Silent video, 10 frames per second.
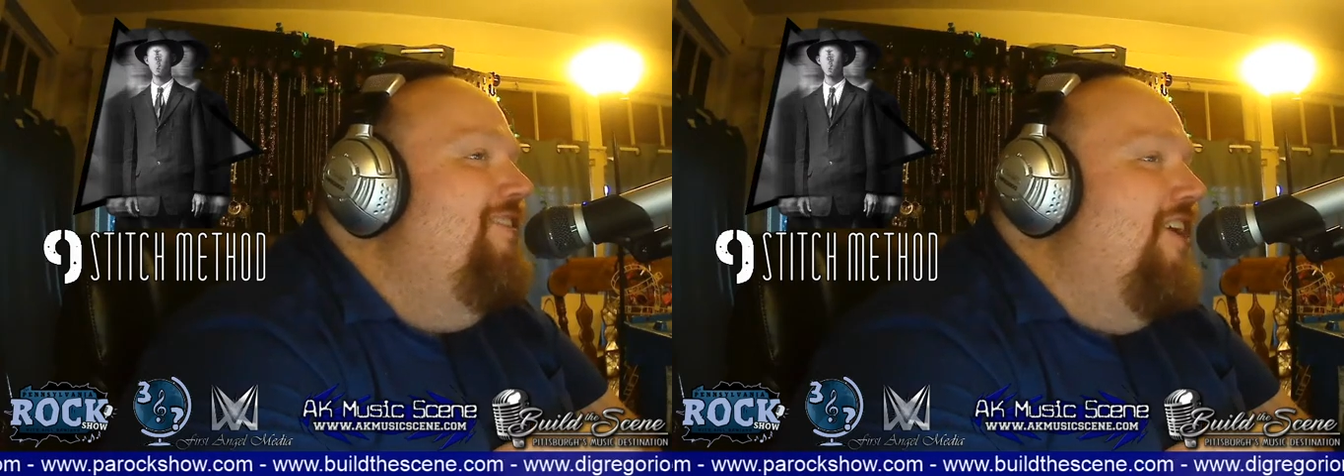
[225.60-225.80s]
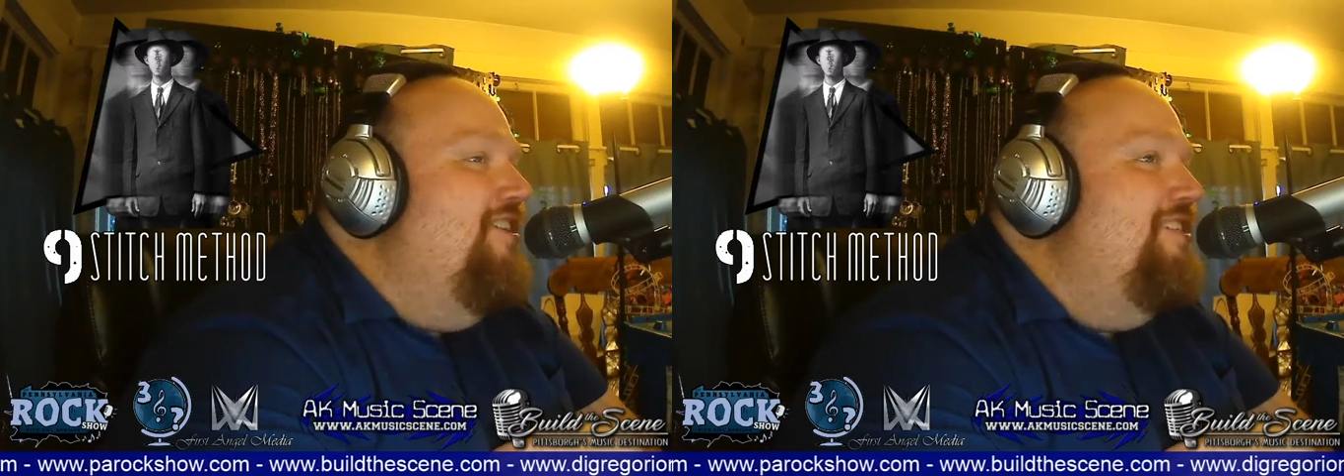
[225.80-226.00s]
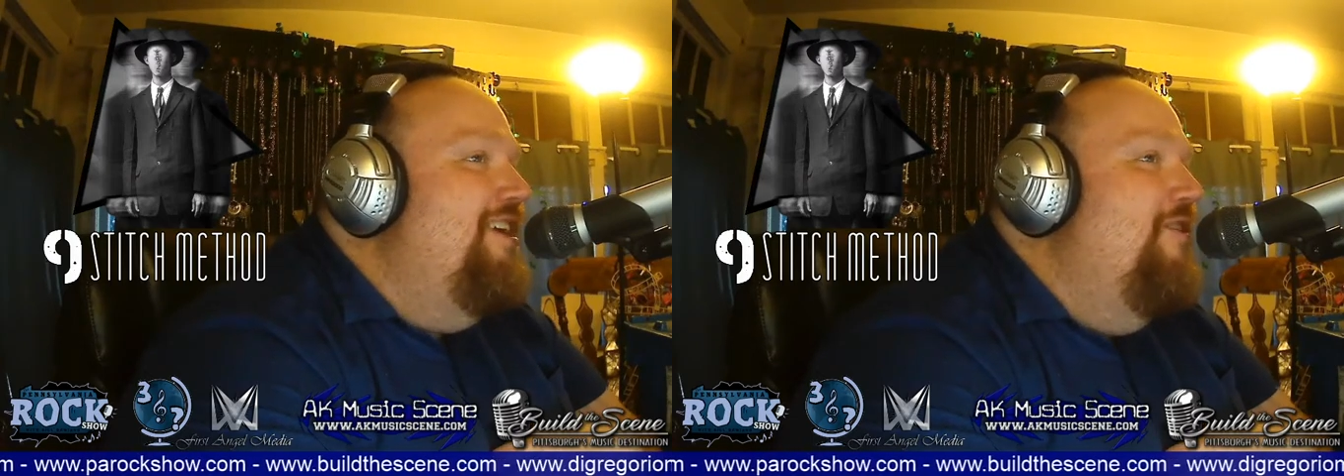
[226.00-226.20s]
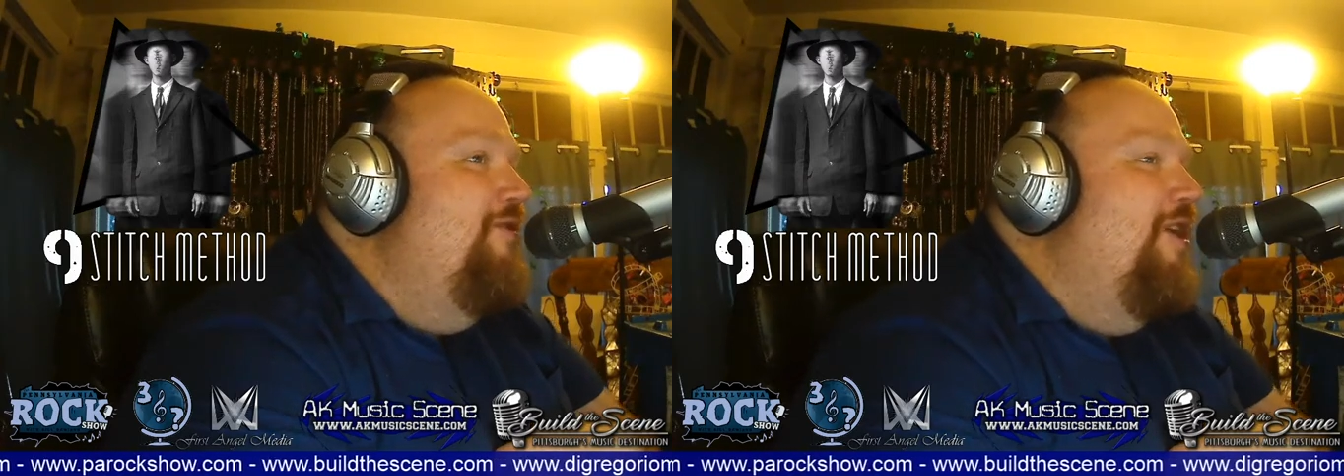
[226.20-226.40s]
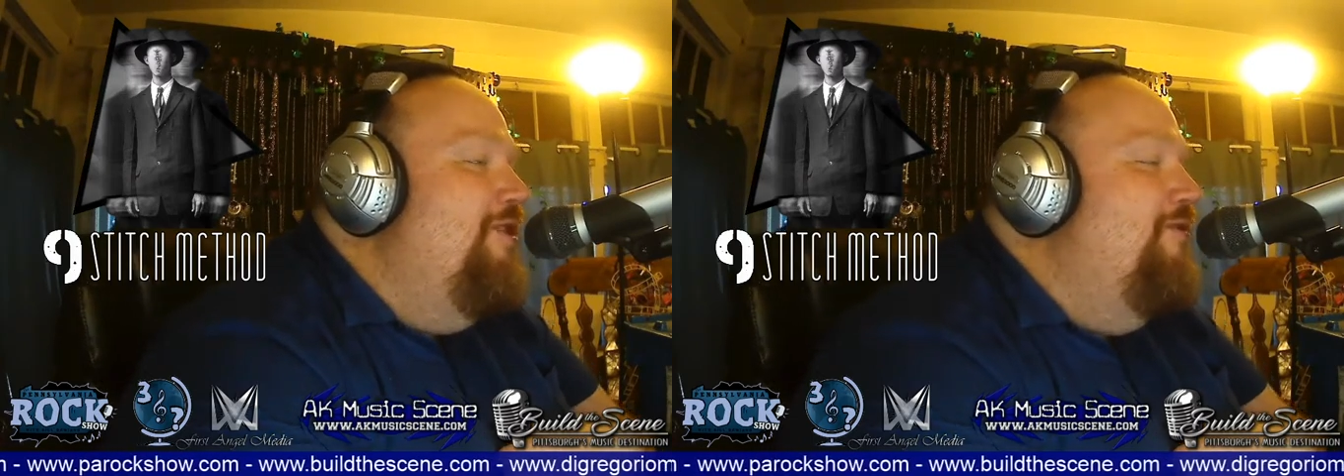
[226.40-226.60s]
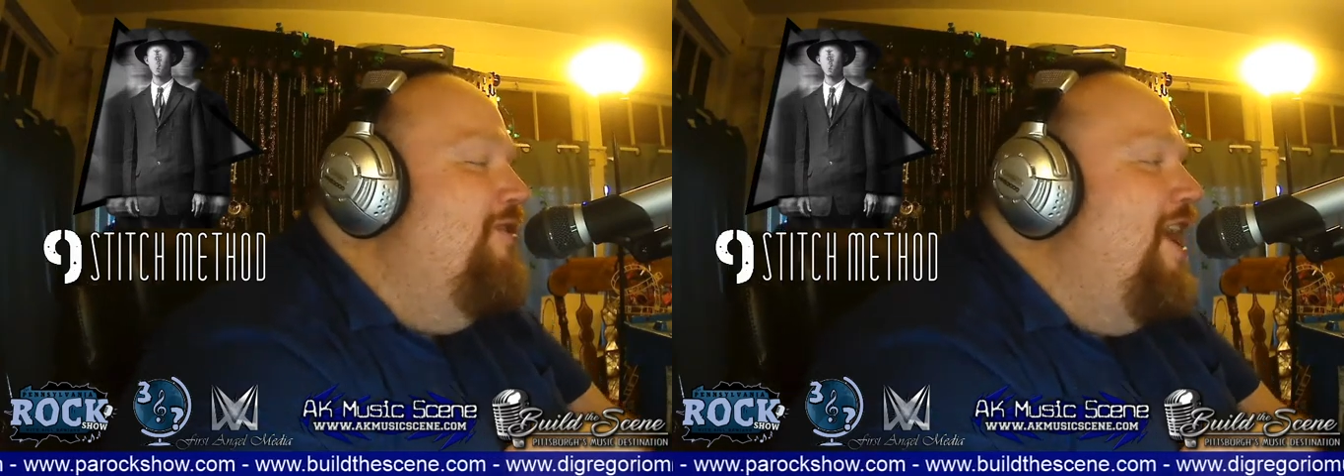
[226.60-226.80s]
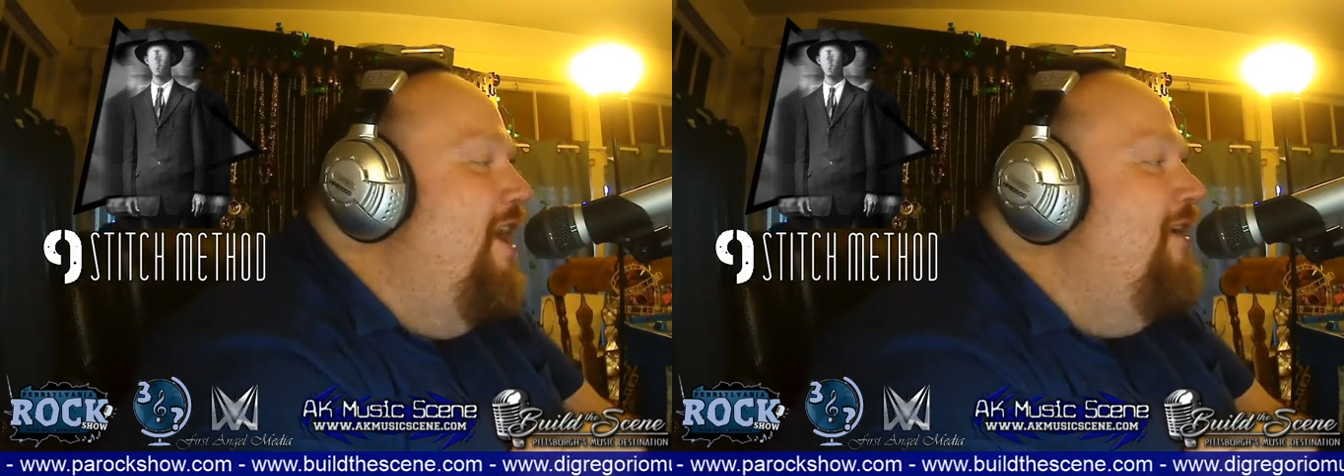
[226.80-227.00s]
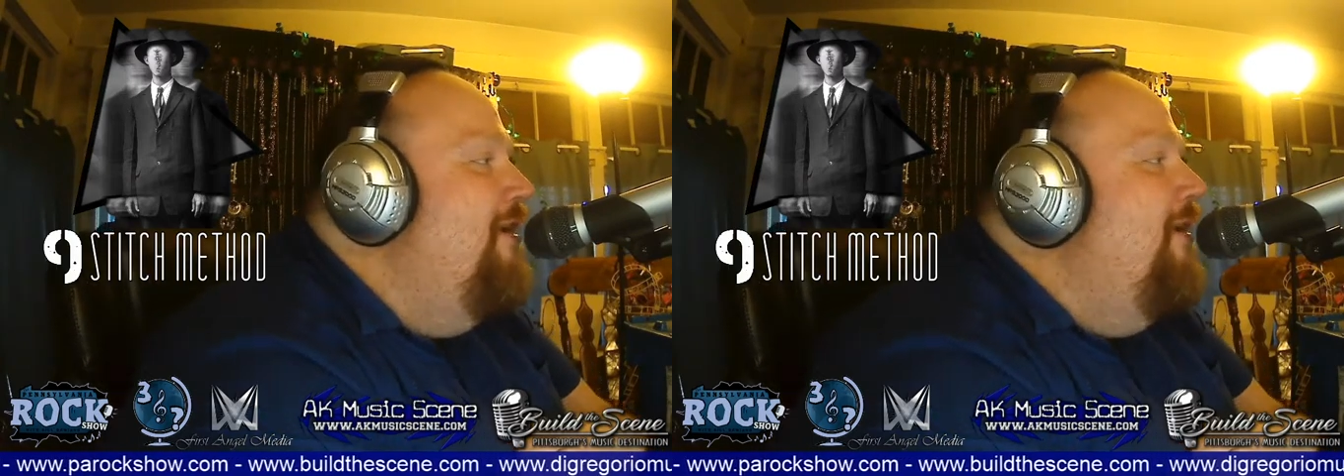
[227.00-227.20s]
dot co dot
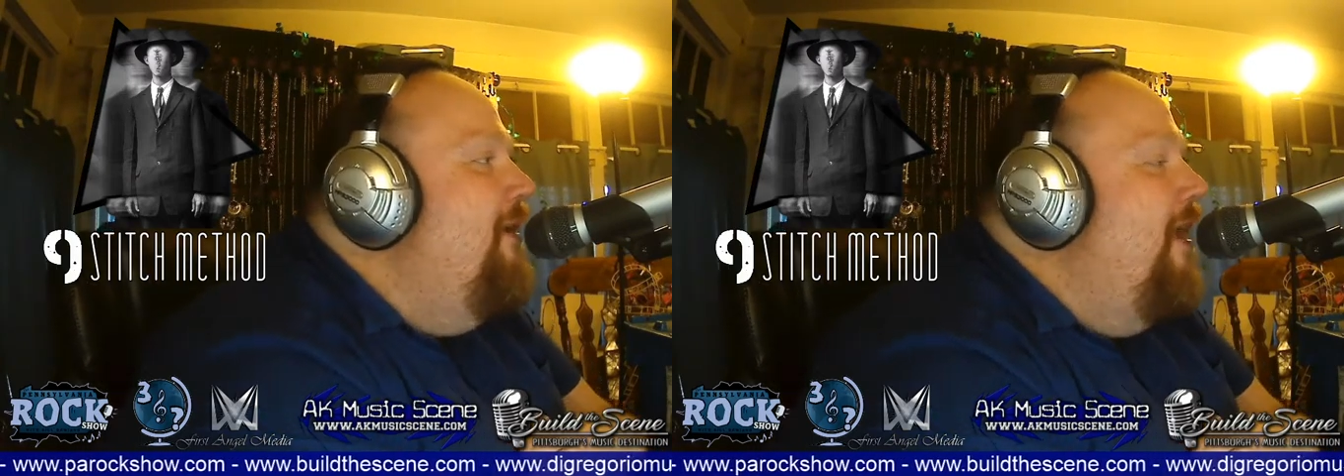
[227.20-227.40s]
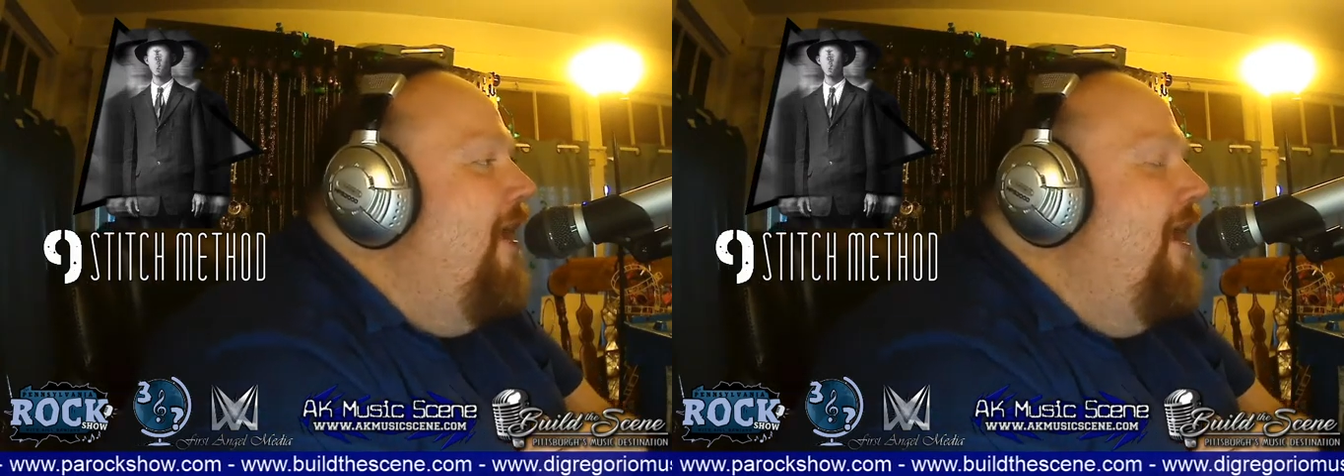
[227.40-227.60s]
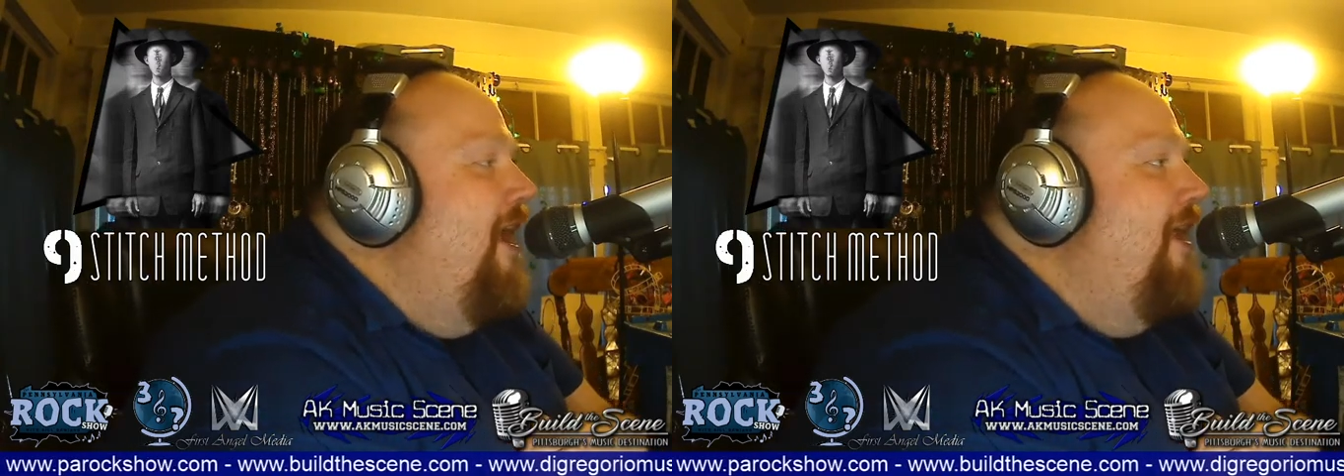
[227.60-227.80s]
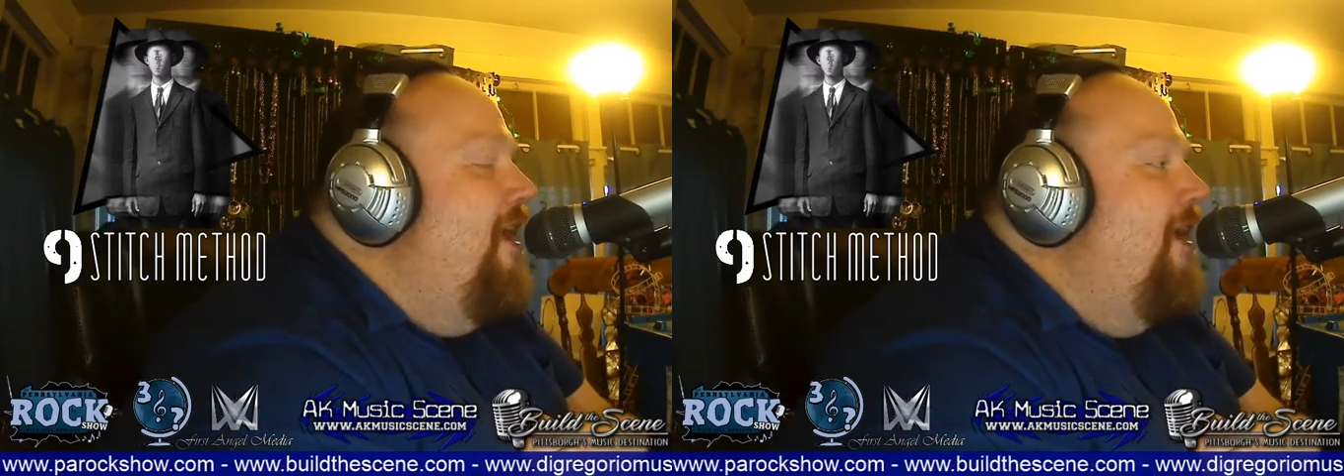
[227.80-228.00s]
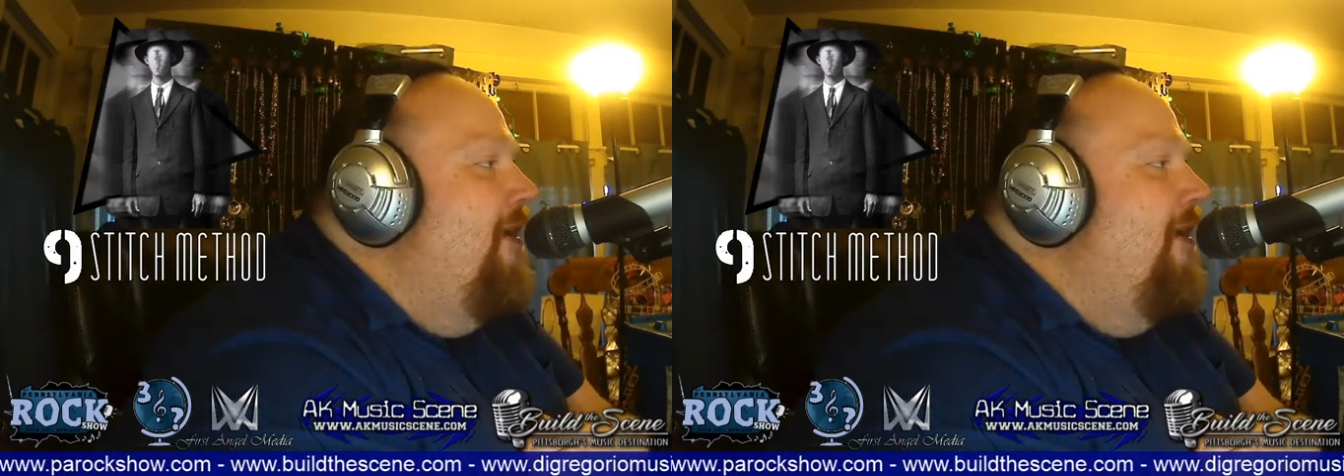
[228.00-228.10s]
uk and